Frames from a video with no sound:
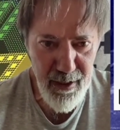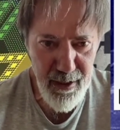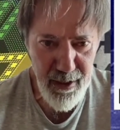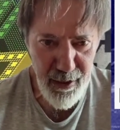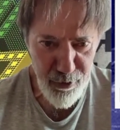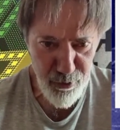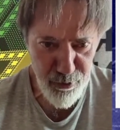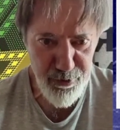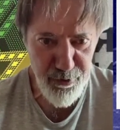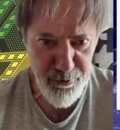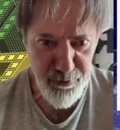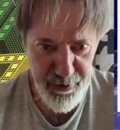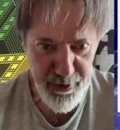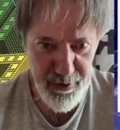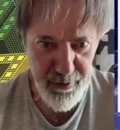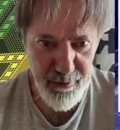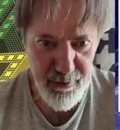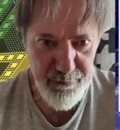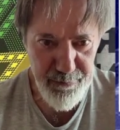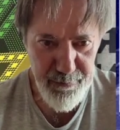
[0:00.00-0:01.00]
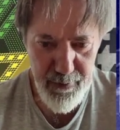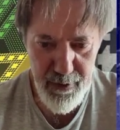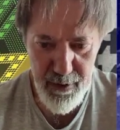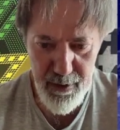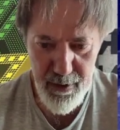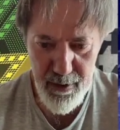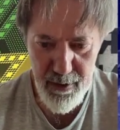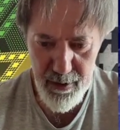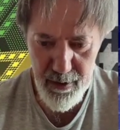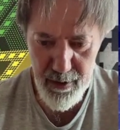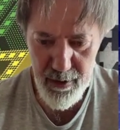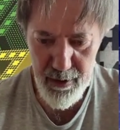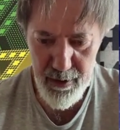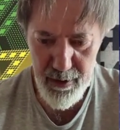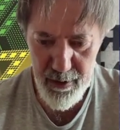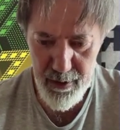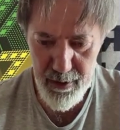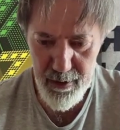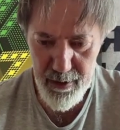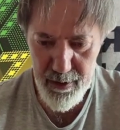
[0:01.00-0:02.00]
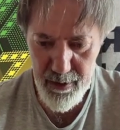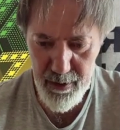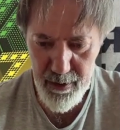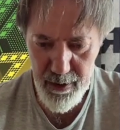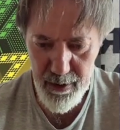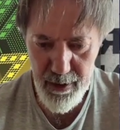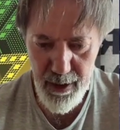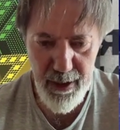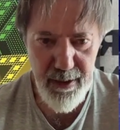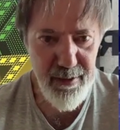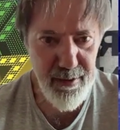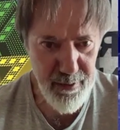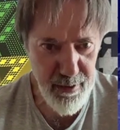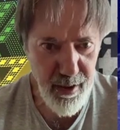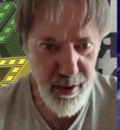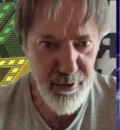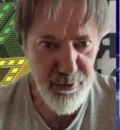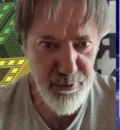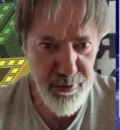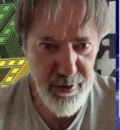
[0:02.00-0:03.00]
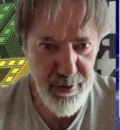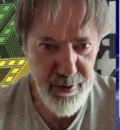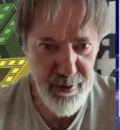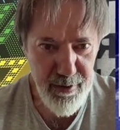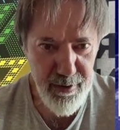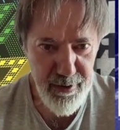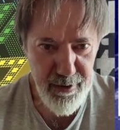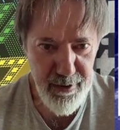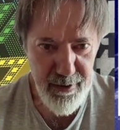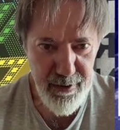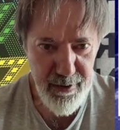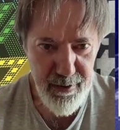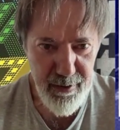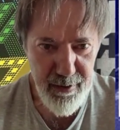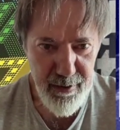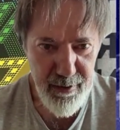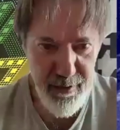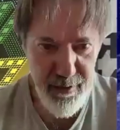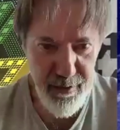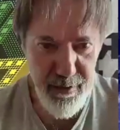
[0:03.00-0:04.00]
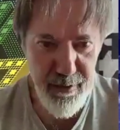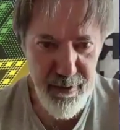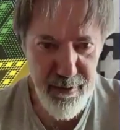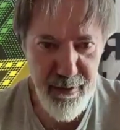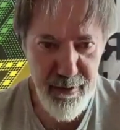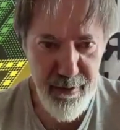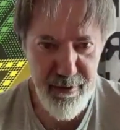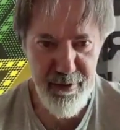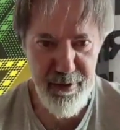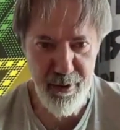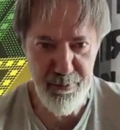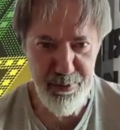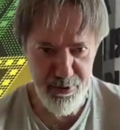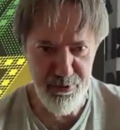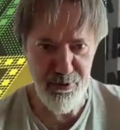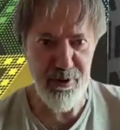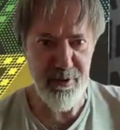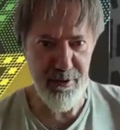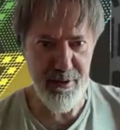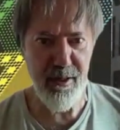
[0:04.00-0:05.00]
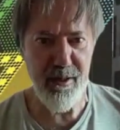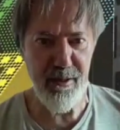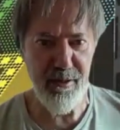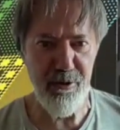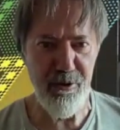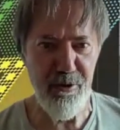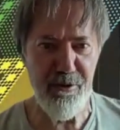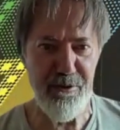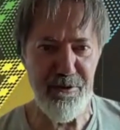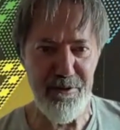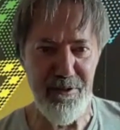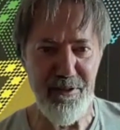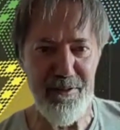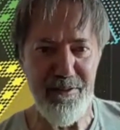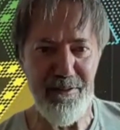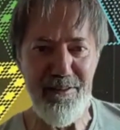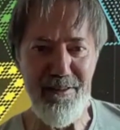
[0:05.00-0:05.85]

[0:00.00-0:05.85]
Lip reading: a lot of the hex code. Subsequently, I learned that.